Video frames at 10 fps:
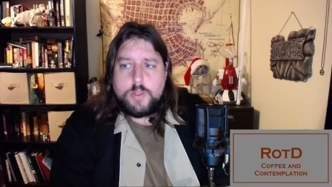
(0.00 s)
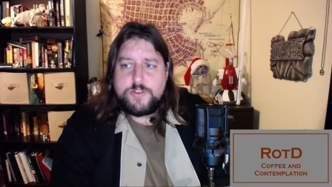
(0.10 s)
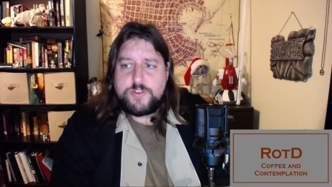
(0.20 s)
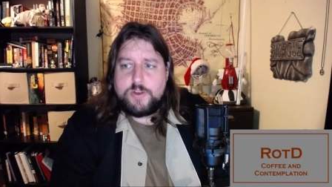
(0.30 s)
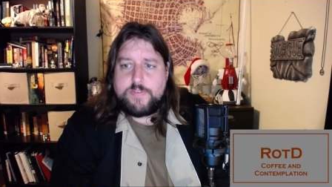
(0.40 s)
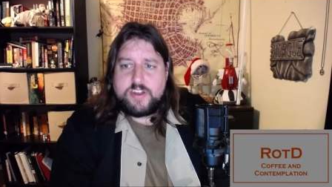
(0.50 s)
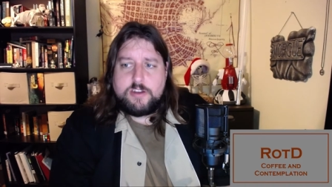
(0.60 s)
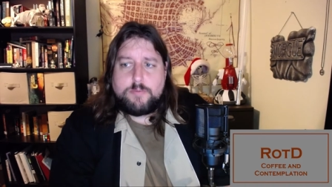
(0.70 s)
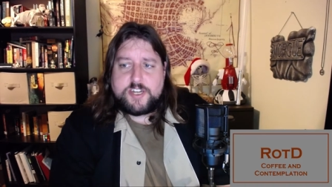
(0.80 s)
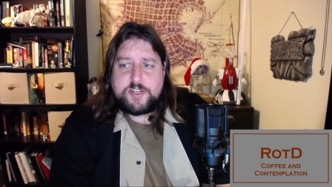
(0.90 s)
So if I'm
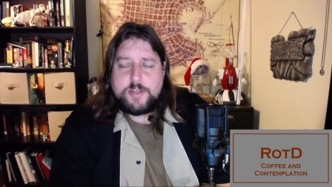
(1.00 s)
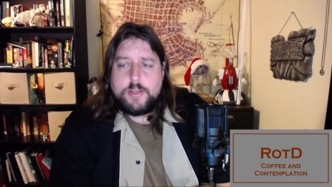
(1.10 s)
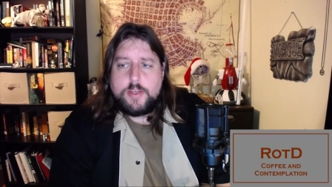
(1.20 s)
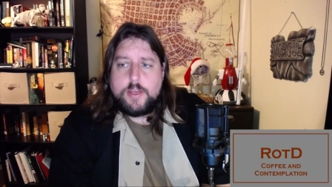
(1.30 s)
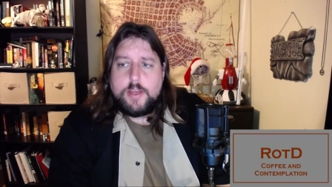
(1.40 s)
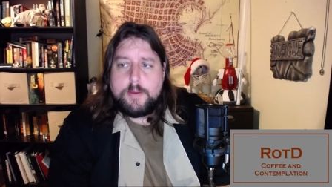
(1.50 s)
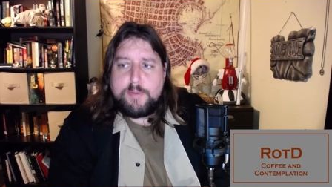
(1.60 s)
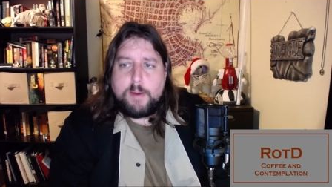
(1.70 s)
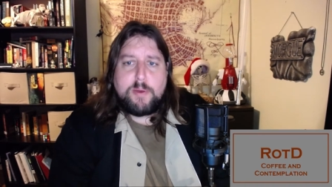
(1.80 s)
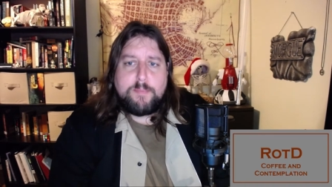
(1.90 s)
going to watch
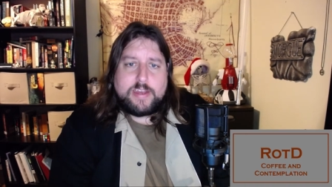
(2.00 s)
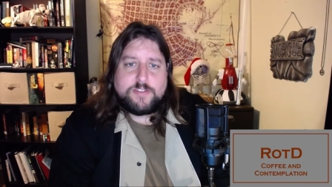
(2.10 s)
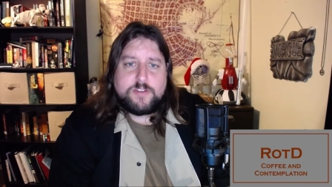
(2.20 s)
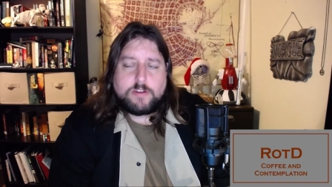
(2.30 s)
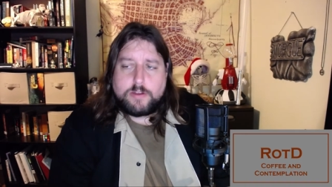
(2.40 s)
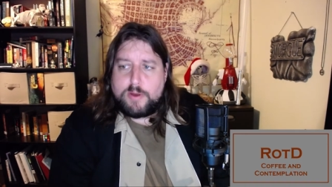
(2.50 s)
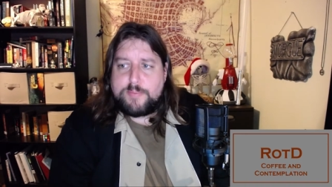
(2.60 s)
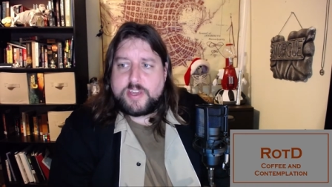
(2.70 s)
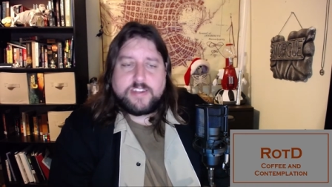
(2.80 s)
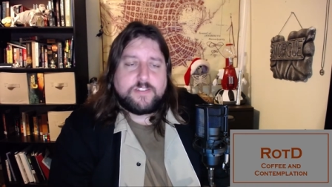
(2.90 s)
Puppet Master go
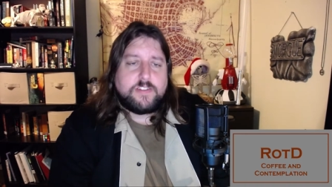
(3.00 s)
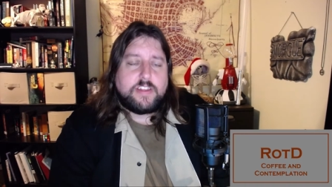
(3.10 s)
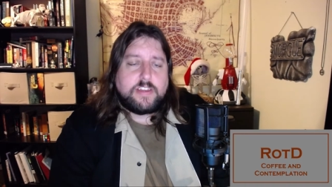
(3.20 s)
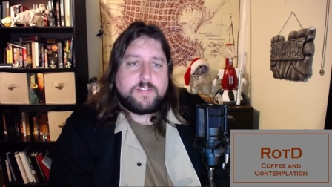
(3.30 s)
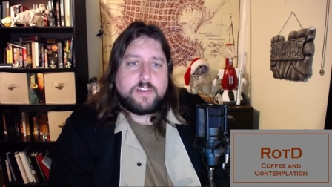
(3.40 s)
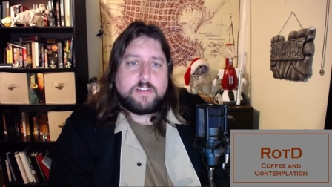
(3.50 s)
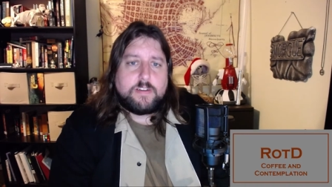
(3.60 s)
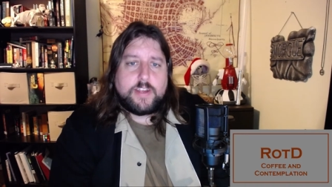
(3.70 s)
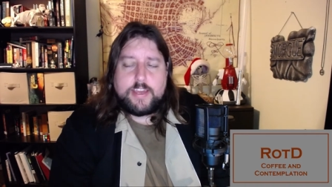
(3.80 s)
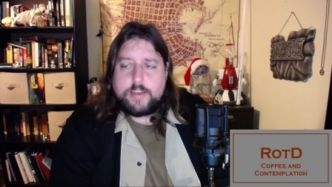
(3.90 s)
up against these
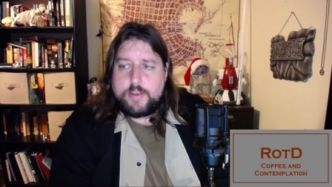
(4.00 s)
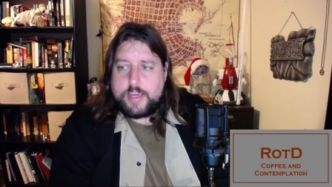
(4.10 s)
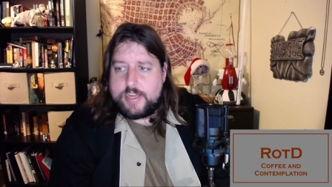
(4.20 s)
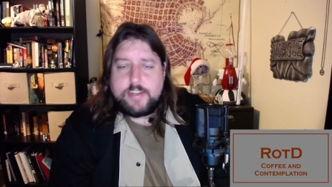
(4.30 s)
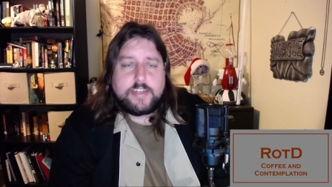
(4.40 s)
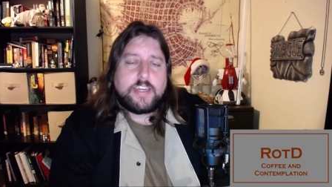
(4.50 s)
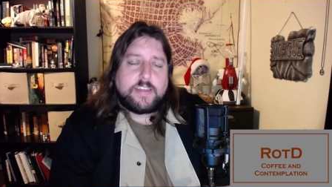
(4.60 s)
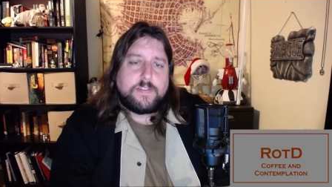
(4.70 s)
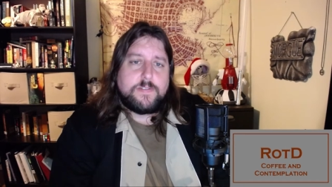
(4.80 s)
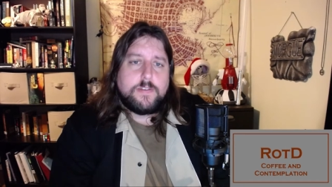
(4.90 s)
other
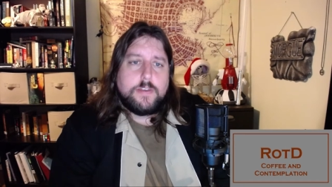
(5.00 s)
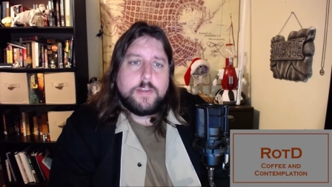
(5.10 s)
entities,